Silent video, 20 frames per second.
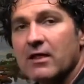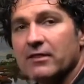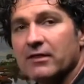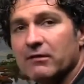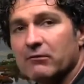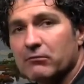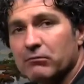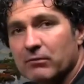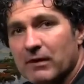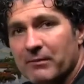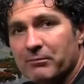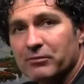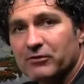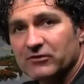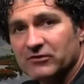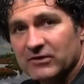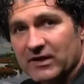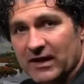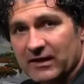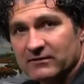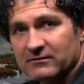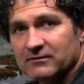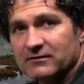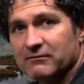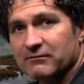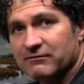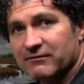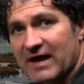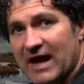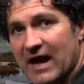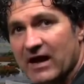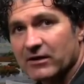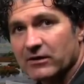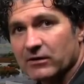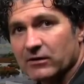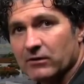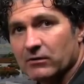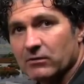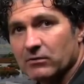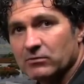that represents the
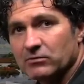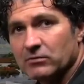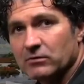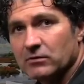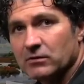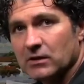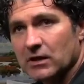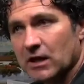value